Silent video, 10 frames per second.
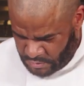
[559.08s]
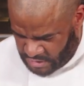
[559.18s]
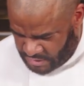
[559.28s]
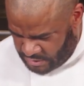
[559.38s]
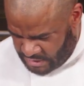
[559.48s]

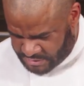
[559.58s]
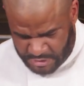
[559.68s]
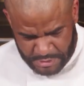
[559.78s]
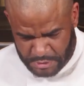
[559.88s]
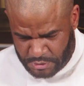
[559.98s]
Now the next
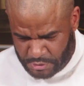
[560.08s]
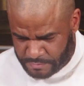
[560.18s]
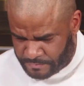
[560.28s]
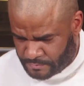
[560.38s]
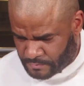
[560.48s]
thing to do
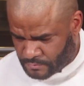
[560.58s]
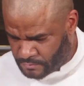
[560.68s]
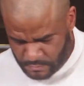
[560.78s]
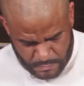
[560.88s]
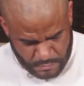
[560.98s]

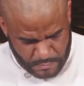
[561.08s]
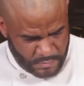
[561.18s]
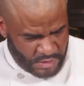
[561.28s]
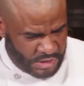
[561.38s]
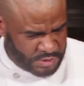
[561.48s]

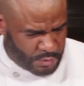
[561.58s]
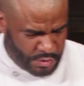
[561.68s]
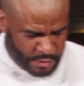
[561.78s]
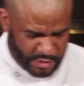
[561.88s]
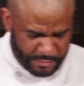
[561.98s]
is we
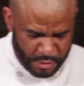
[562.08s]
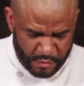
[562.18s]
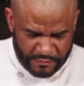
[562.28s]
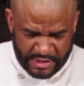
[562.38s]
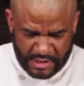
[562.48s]
want to
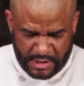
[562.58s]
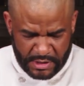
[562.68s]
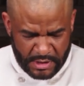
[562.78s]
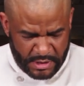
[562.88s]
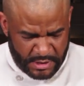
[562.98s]
remove the
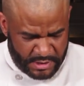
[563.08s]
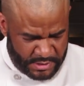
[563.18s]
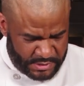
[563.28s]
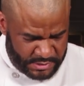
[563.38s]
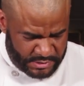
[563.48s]

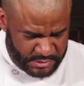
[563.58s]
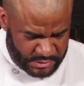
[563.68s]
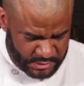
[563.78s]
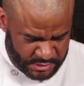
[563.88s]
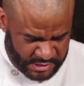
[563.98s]

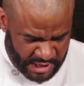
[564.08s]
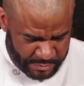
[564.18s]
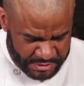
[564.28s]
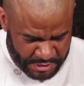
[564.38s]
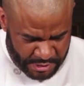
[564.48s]

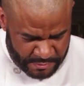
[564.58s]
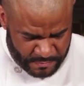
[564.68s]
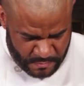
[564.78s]
segments here,